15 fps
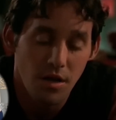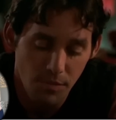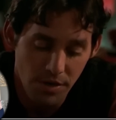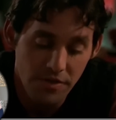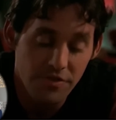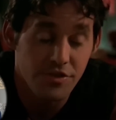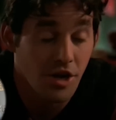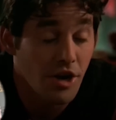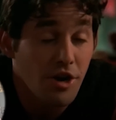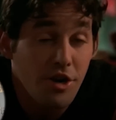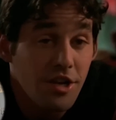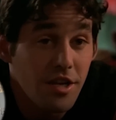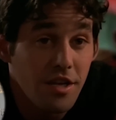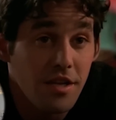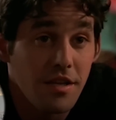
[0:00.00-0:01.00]
when it's
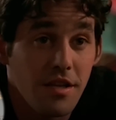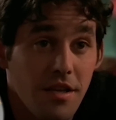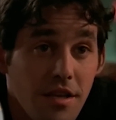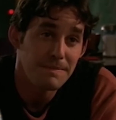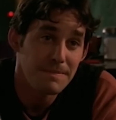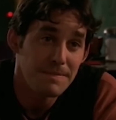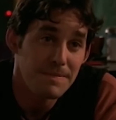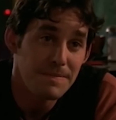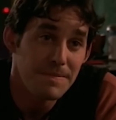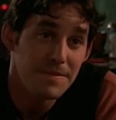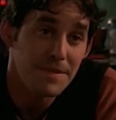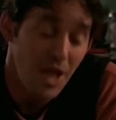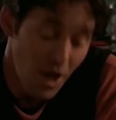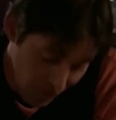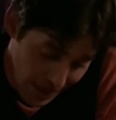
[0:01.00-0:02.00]
dark
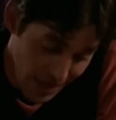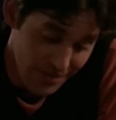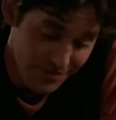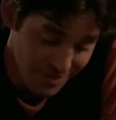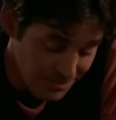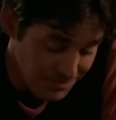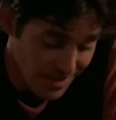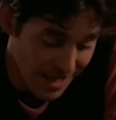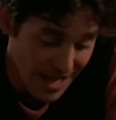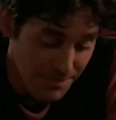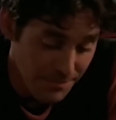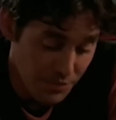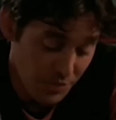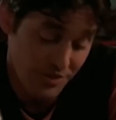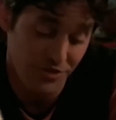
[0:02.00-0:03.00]
okay
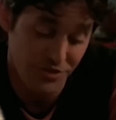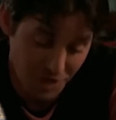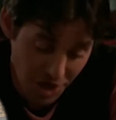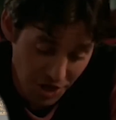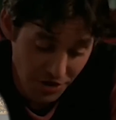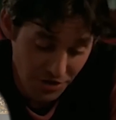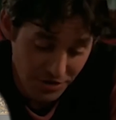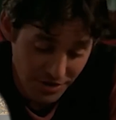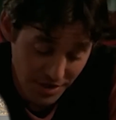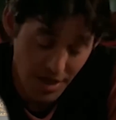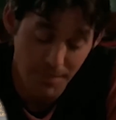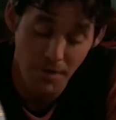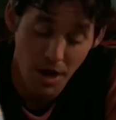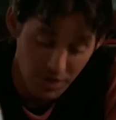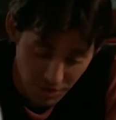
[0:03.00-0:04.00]
sometimes when it's dark
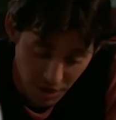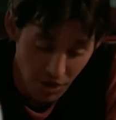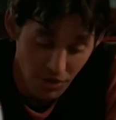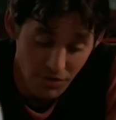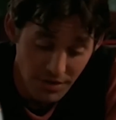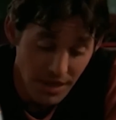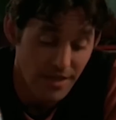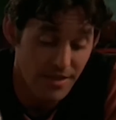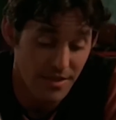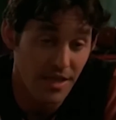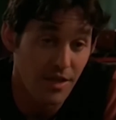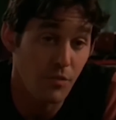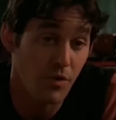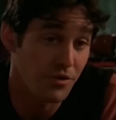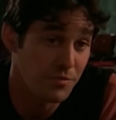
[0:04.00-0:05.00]
and i'm all alone i
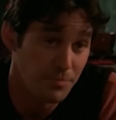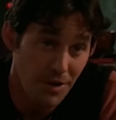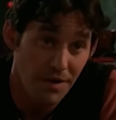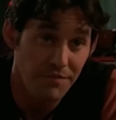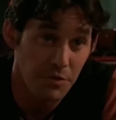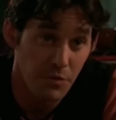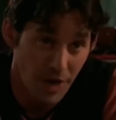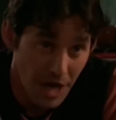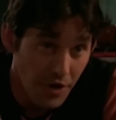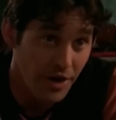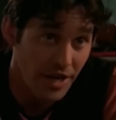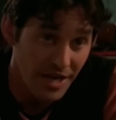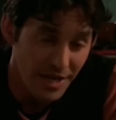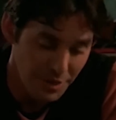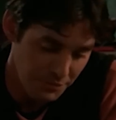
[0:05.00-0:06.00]
think what is buffy
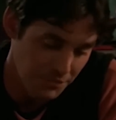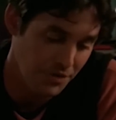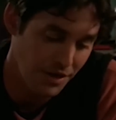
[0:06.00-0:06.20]
wearing